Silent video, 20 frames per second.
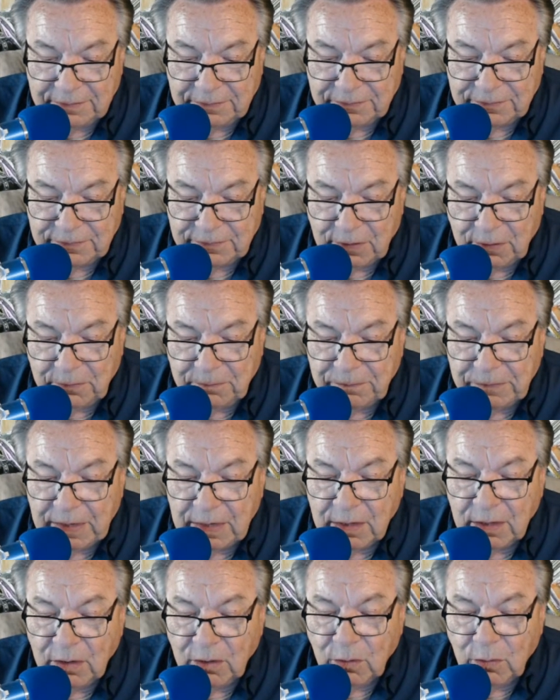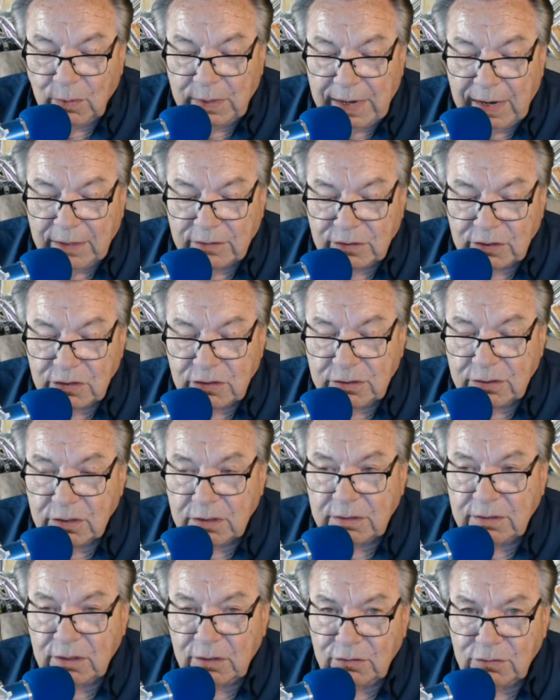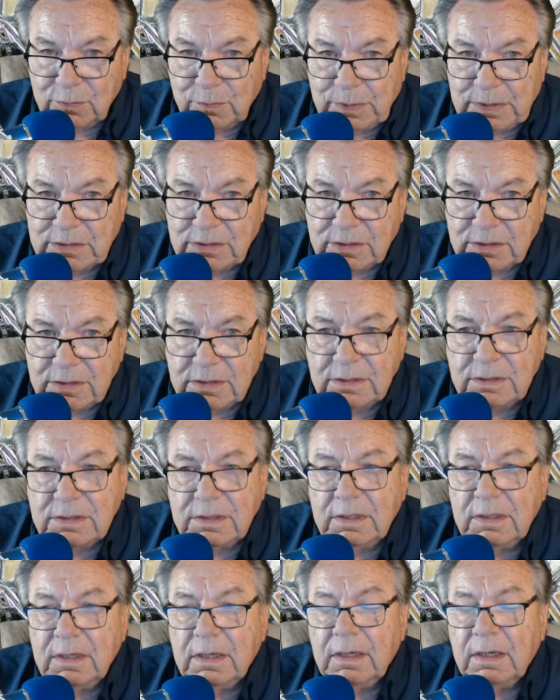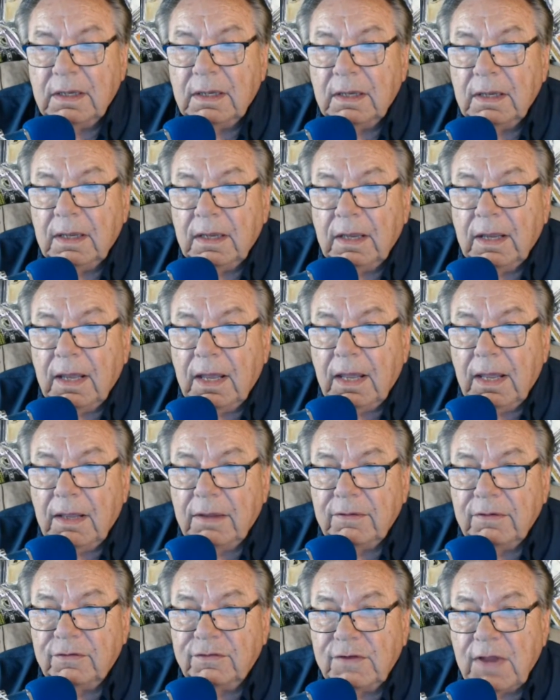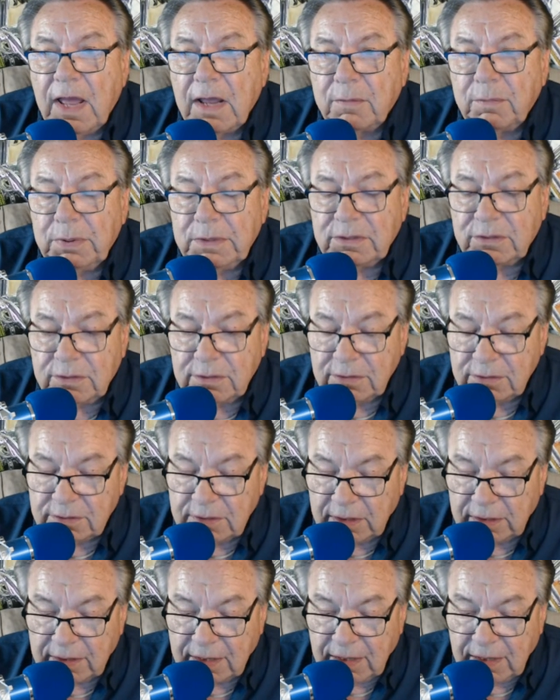So we actually took those pistons, the stock pistons that